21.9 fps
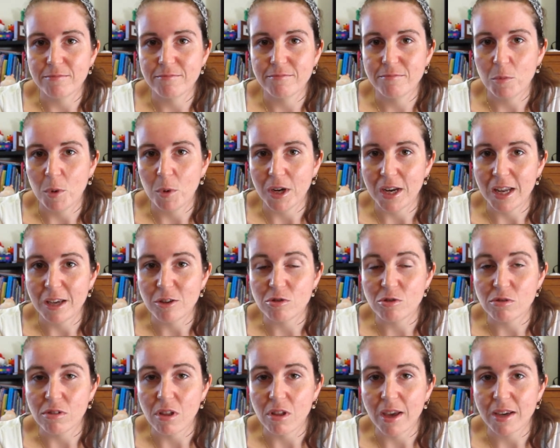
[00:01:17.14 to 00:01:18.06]
one day
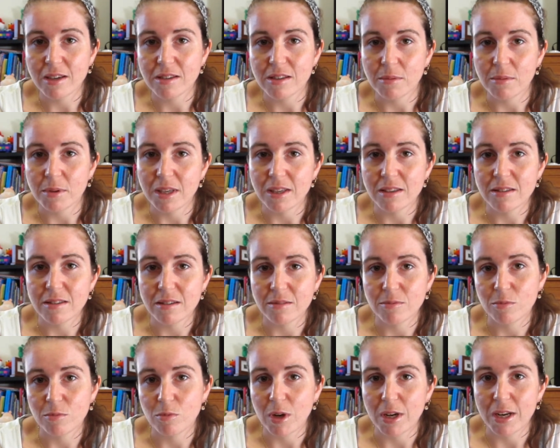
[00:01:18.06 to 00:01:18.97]
she'll like something,
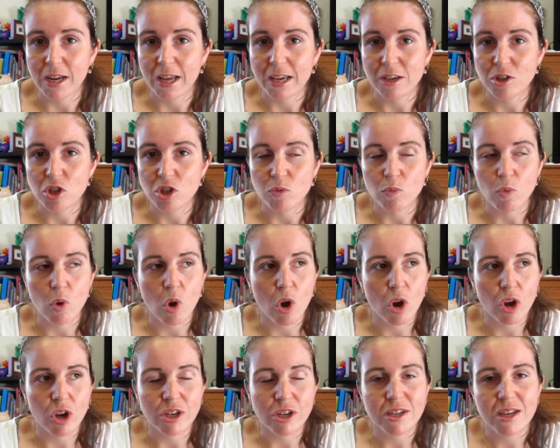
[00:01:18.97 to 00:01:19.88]
one day she
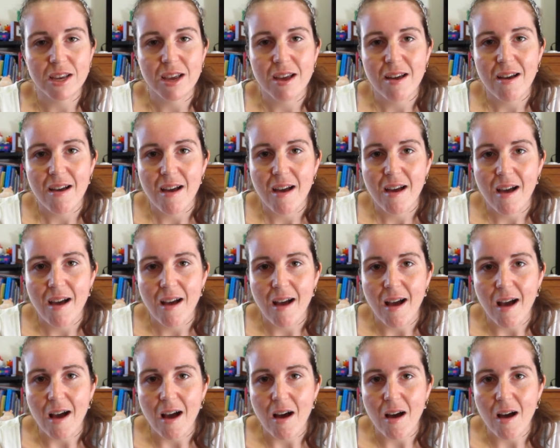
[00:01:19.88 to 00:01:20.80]
won't.
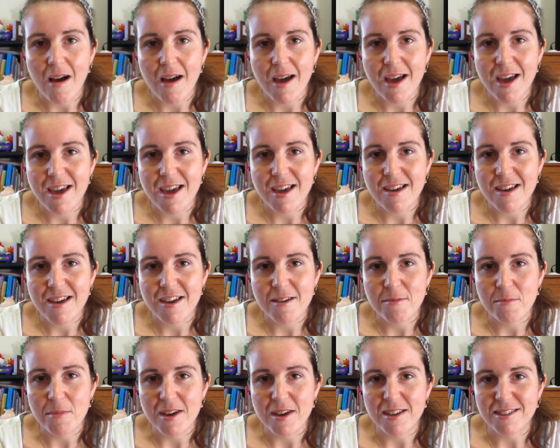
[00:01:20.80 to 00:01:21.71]
I
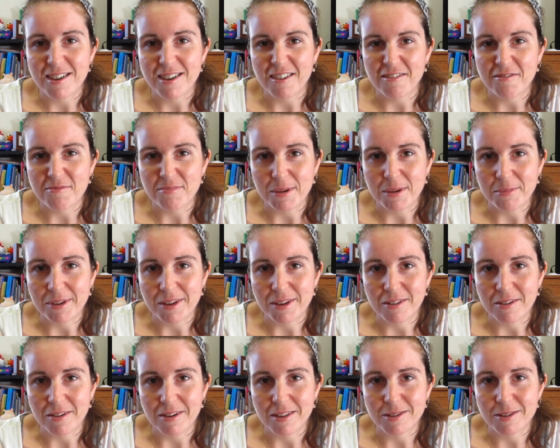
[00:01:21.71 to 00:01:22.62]
am a tough mummy a
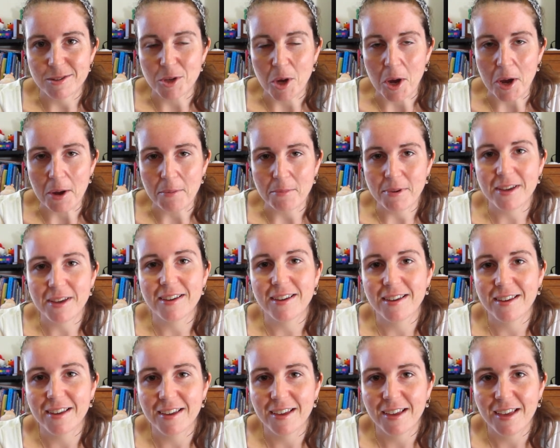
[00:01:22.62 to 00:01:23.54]
lot of the time.
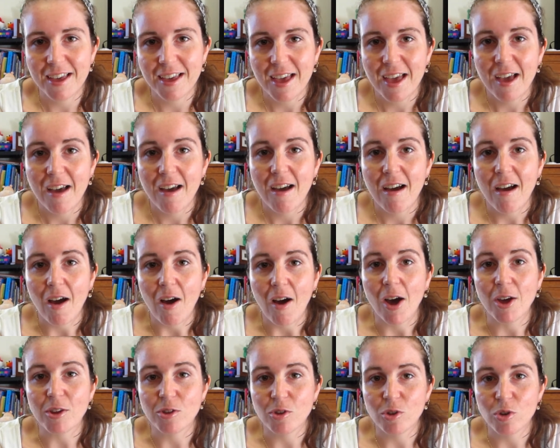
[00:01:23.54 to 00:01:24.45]

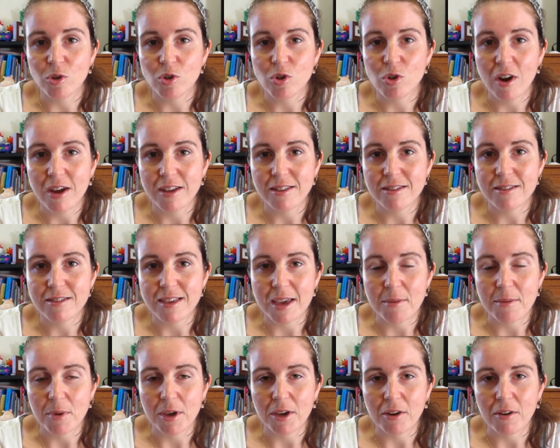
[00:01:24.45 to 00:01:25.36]
I do try and
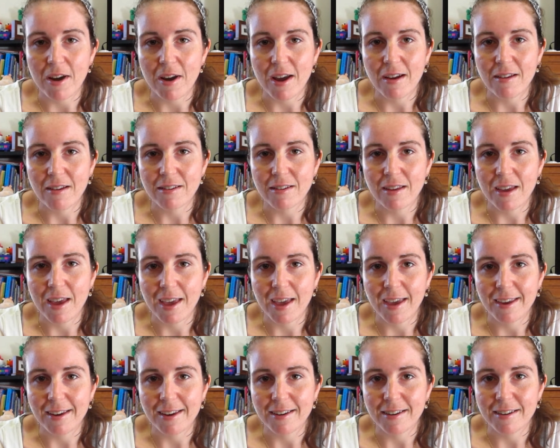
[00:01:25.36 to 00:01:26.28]
stand my ground
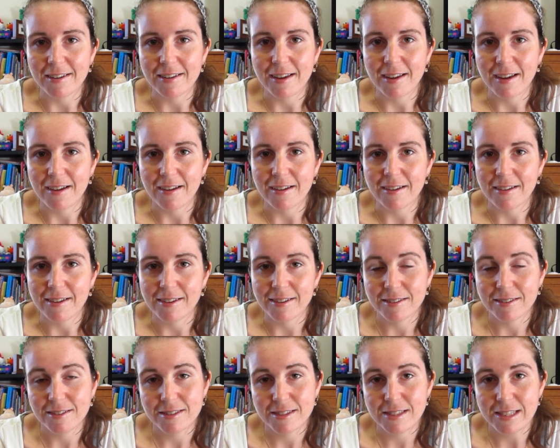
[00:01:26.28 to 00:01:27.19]
and
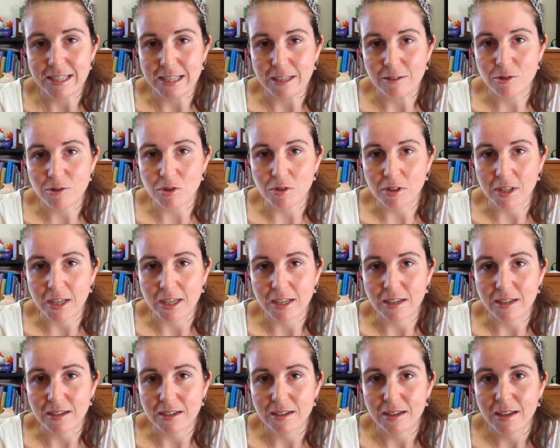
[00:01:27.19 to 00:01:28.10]
see if she'll eat
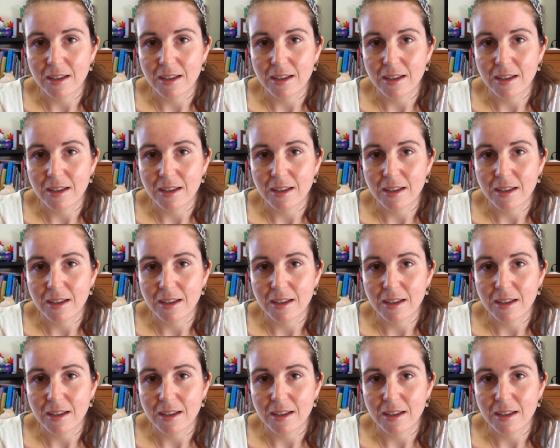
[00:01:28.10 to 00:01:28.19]
it.